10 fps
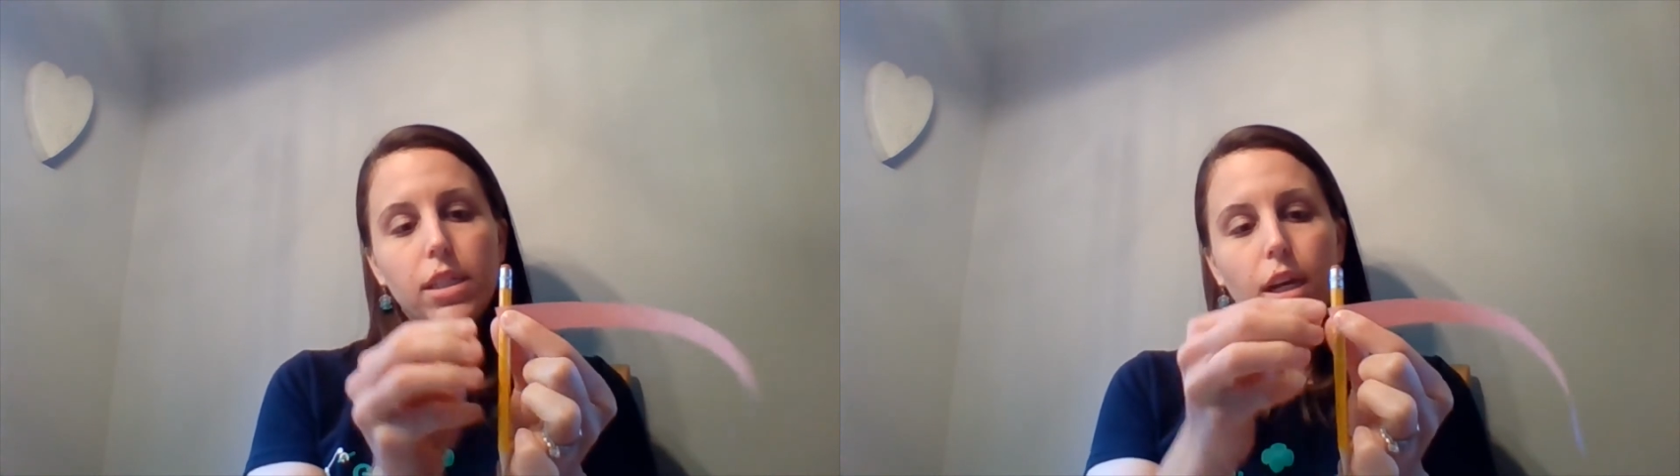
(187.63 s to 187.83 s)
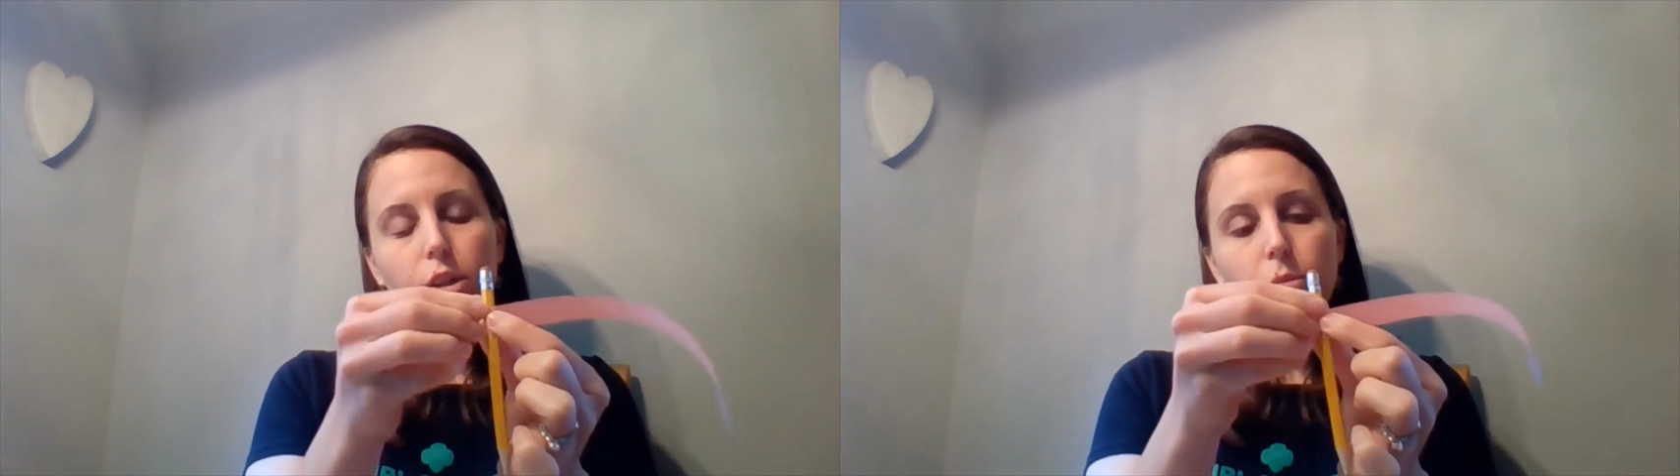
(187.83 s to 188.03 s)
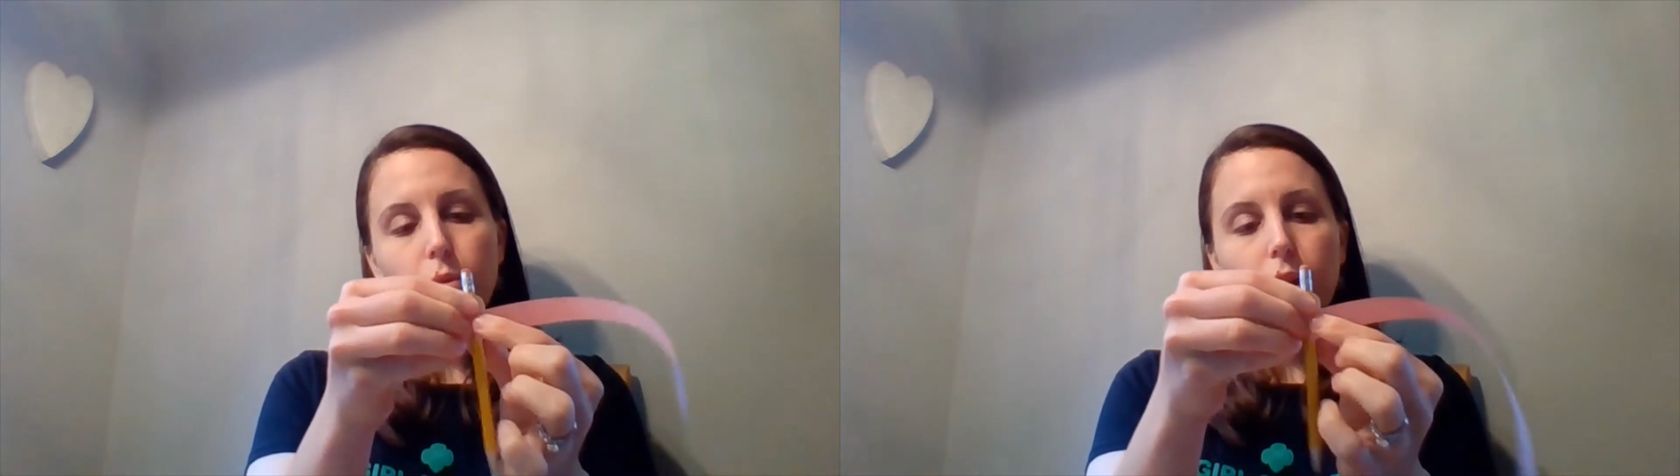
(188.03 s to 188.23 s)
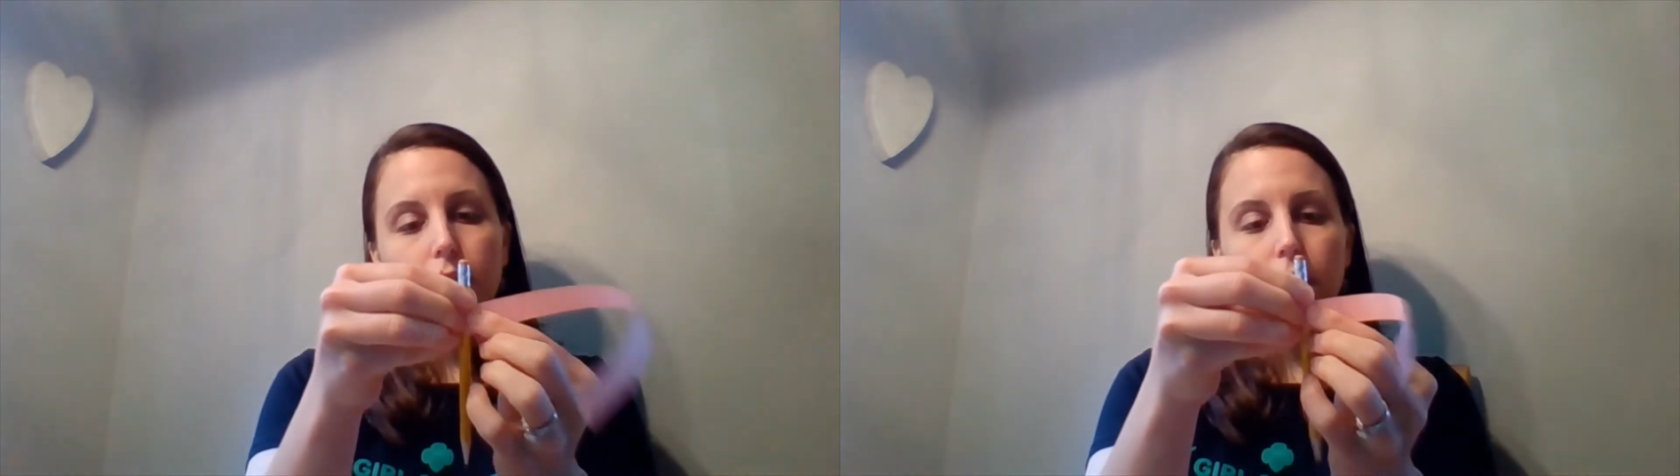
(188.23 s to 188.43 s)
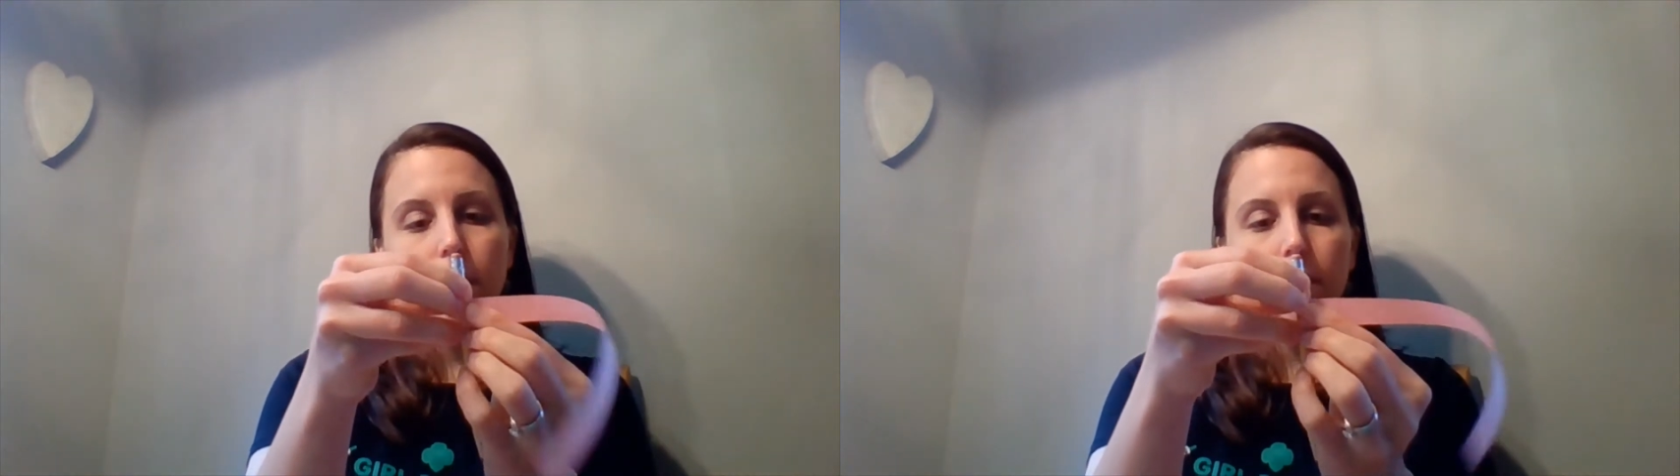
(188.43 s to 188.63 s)
touch point
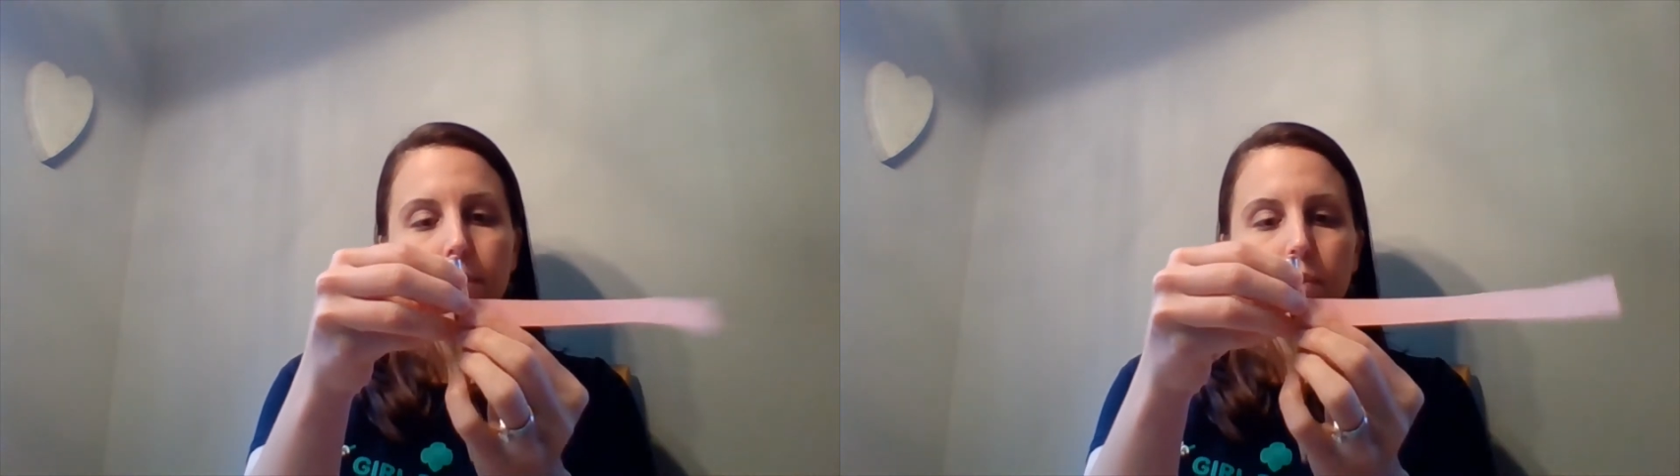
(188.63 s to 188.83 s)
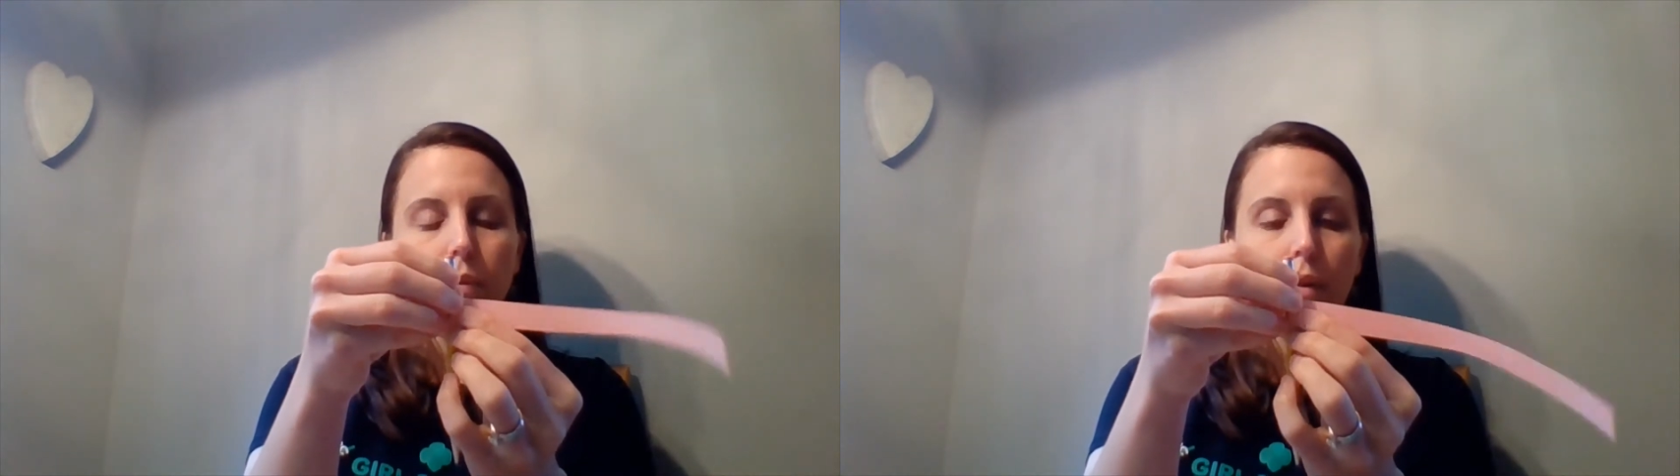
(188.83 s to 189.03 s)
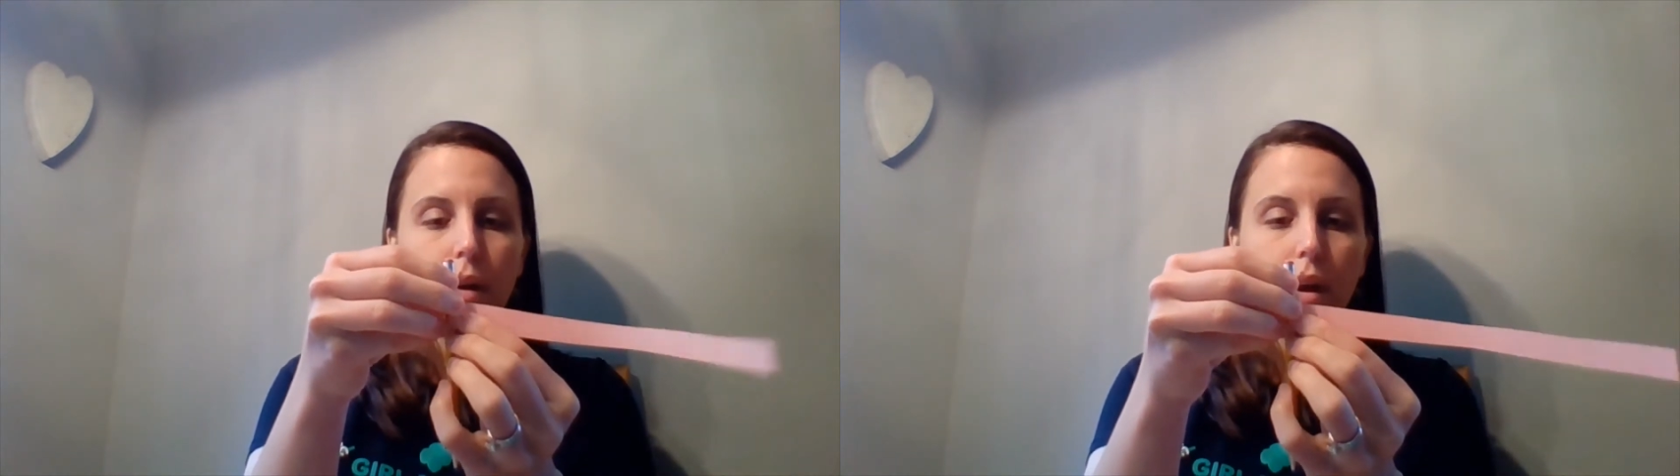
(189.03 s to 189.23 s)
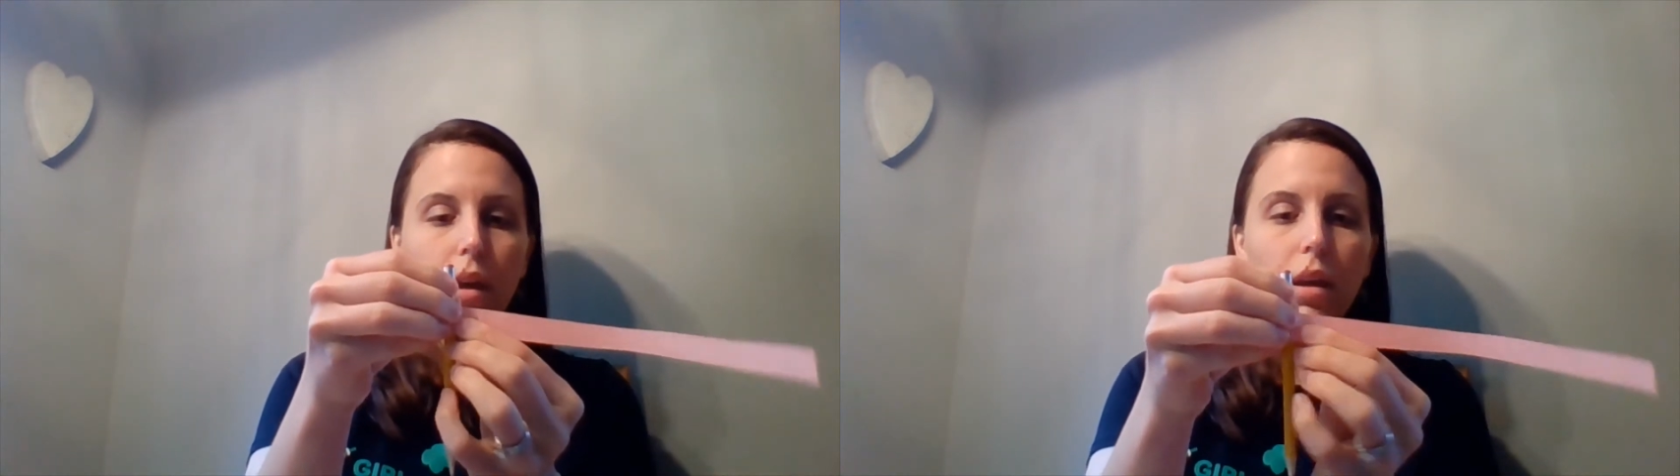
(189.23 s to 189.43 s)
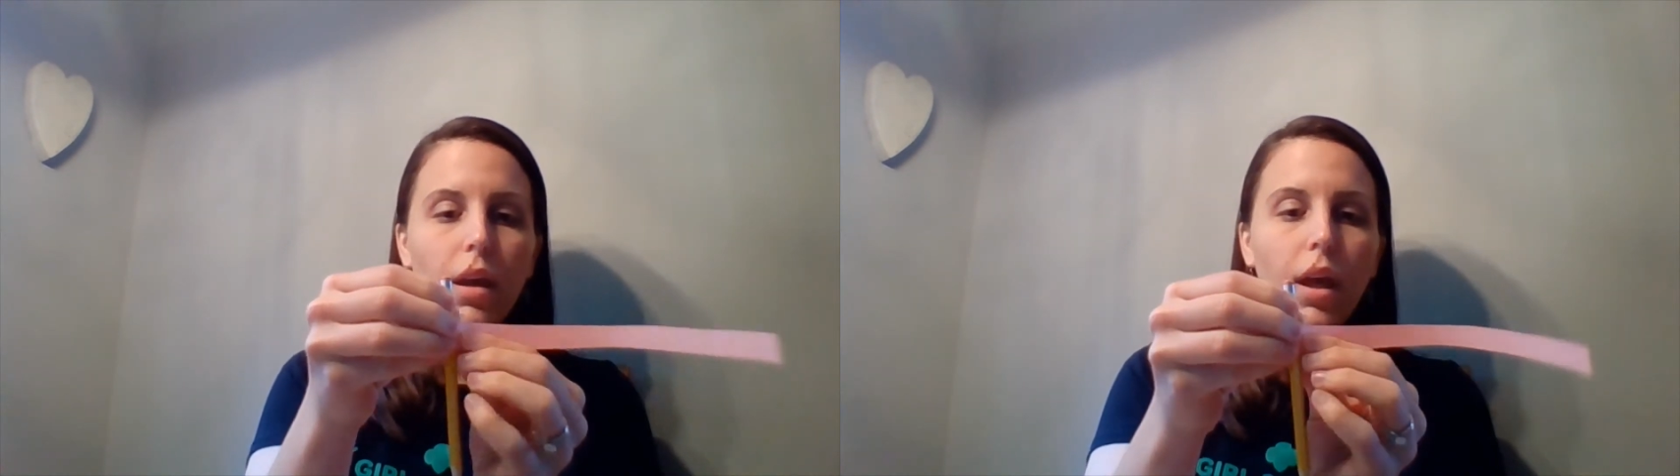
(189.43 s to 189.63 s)
here,
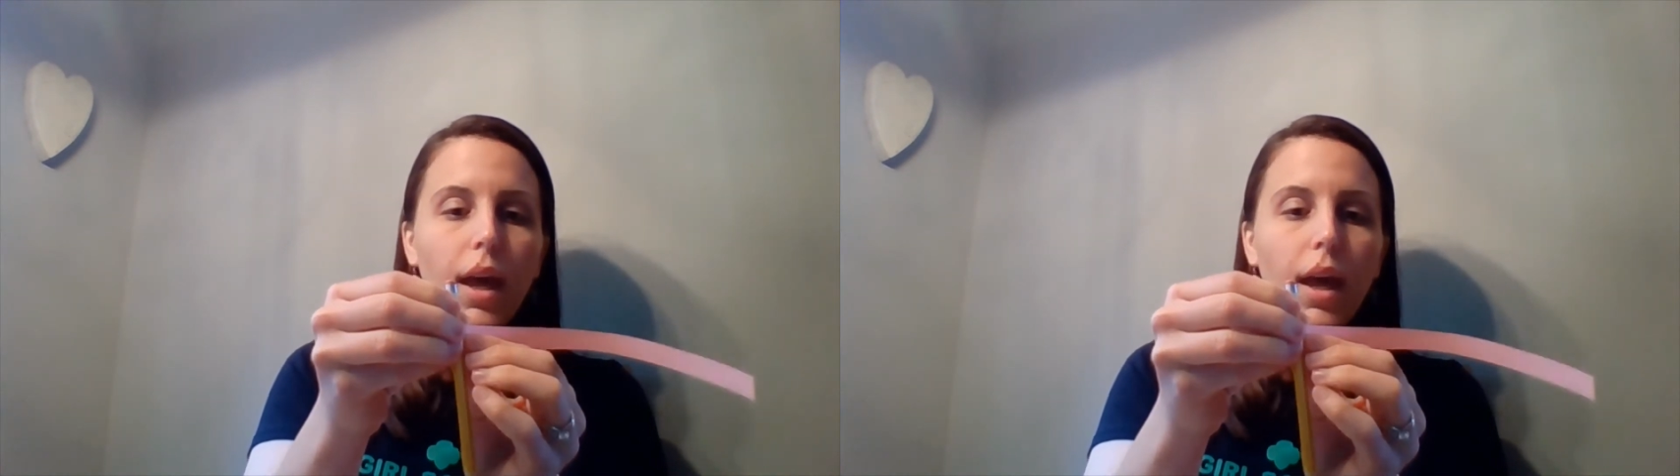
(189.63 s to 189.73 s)
okay?